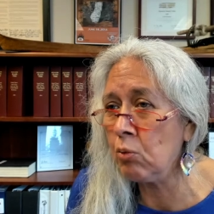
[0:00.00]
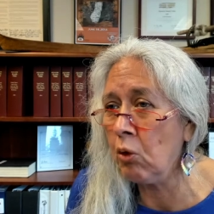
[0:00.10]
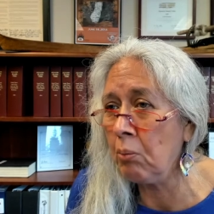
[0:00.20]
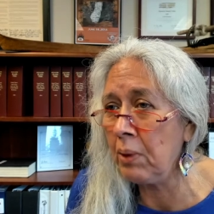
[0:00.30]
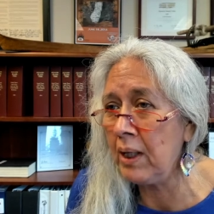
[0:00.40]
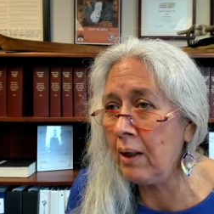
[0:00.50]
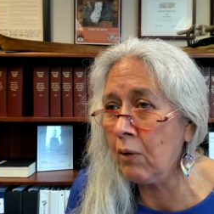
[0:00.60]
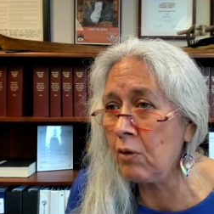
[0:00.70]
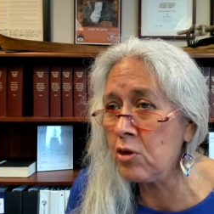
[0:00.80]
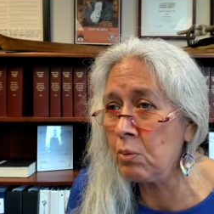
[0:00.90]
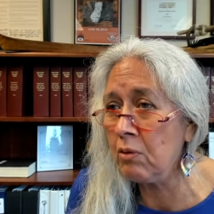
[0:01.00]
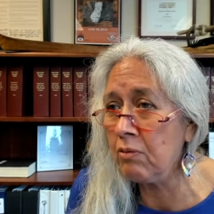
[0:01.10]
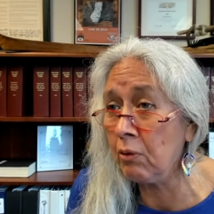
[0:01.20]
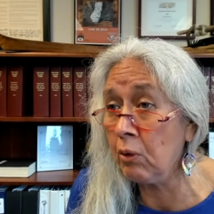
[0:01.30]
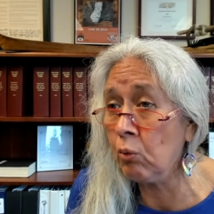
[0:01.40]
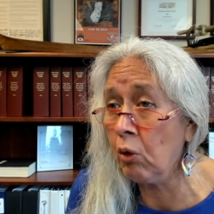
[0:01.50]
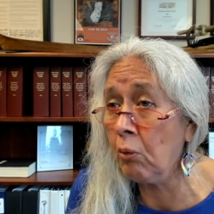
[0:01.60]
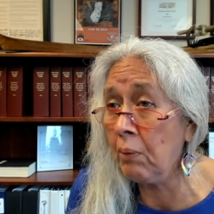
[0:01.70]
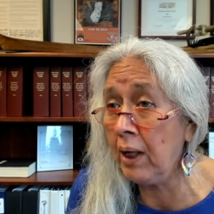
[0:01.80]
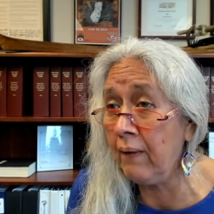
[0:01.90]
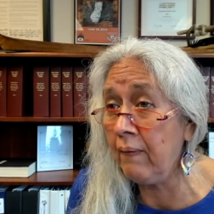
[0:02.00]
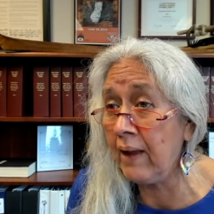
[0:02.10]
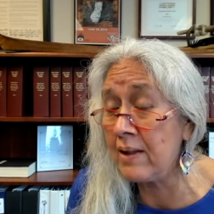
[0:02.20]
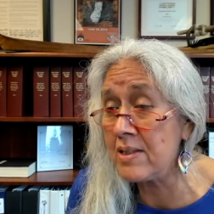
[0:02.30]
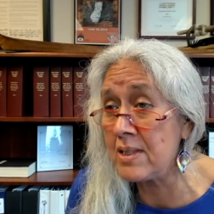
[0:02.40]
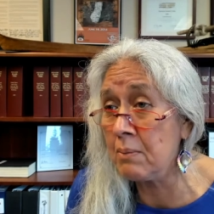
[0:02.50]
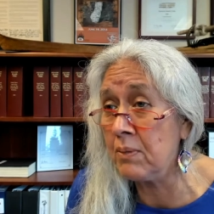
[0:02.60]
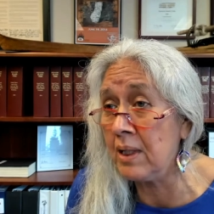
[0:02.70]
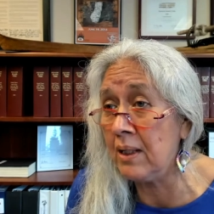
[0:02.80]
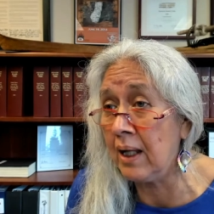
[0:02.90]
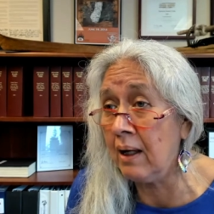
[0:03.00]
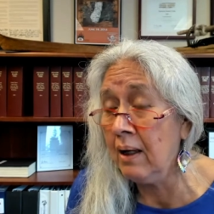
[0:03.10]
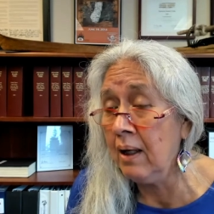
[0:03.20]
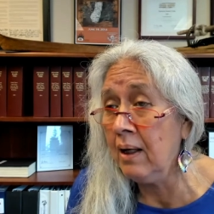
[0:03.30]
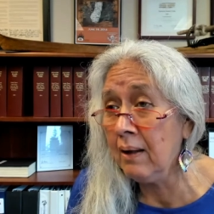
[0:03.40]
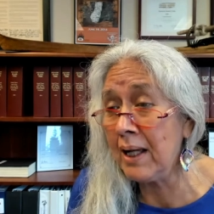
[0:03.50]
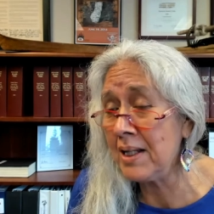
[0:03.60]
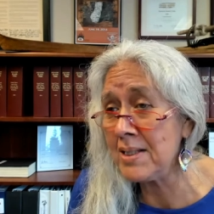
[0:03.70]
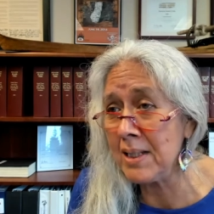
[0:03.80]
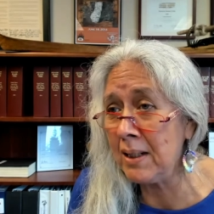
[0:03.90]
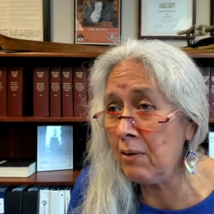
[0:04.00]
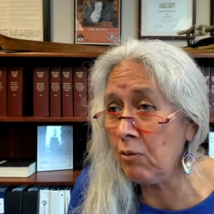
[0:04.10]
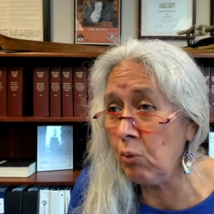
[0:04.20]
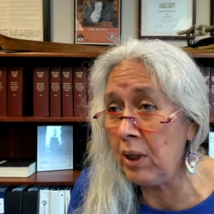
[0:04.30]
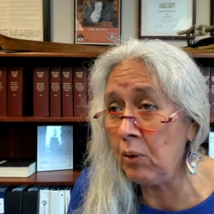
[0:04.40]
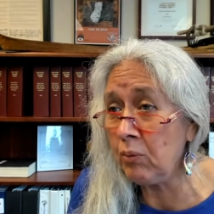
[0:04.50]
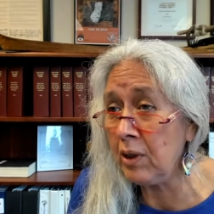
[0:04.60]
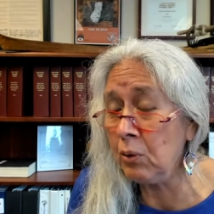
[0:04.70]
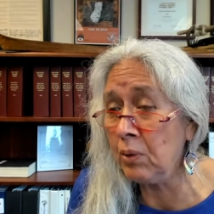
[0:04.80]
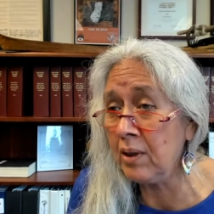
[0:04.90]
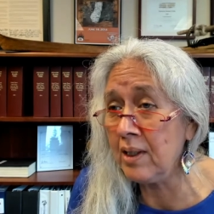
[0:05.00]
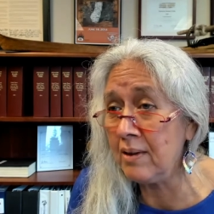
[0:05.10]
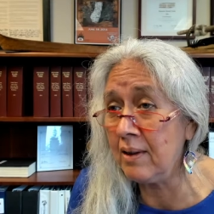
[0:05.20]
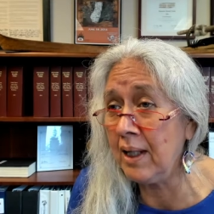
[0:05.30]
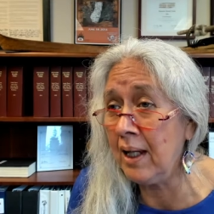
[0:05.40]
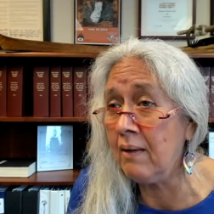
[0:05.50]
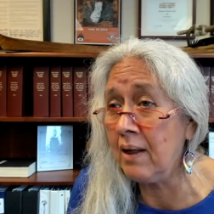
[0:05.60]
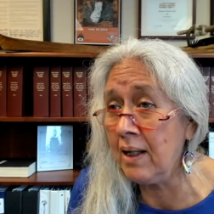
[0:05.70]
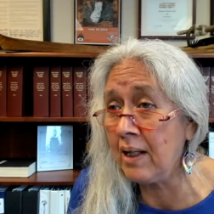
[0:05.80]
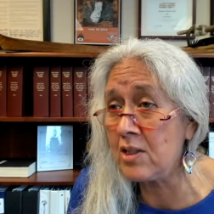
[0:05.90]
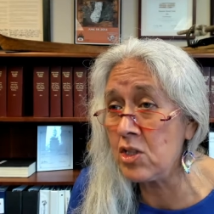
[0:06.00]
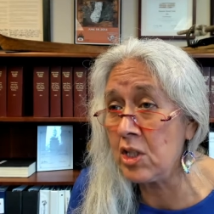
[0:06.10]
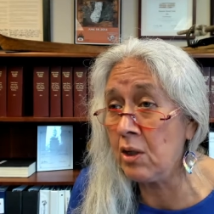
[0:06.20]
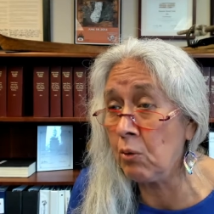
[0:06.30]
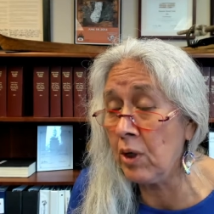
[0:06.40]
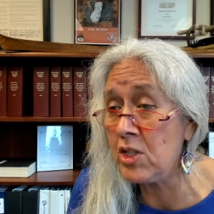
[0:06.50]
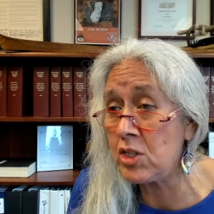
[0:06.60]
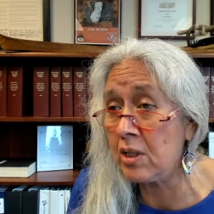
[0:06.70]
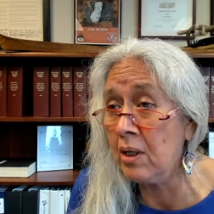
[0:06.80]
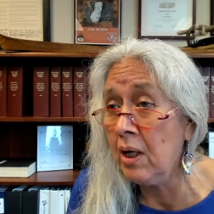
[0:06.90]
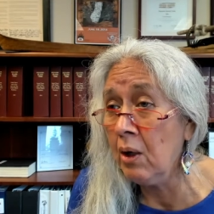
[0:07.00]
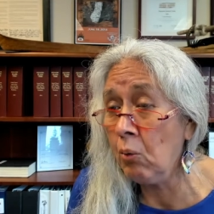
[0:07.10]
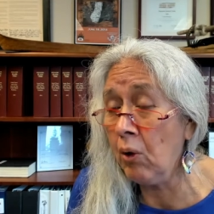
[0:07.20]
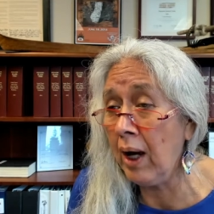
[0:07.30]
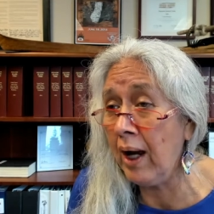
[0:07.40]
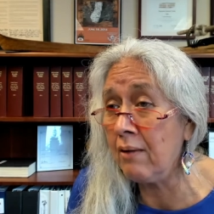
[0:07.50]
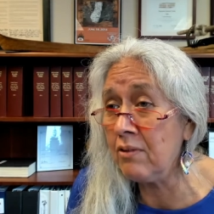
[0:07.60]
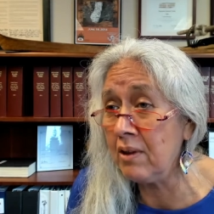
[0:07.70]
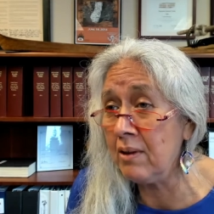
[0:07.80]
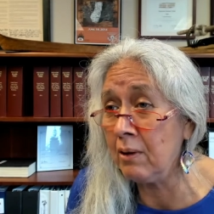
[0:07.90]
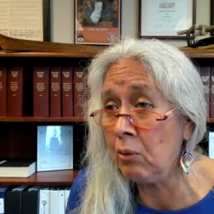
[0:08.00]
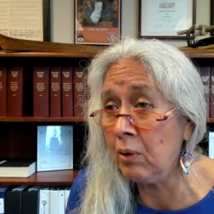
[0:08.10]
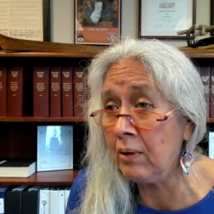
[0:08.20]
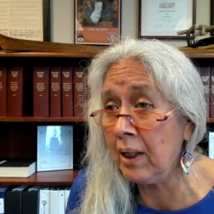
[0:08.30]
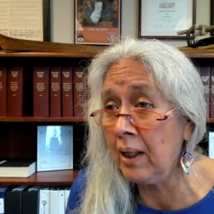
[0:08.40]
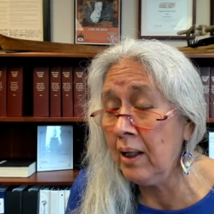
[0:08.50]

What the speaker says: won't be eligible for enrollment. And that's something that, like I said, if we don't deal with it today, the next generation will have to deal with it.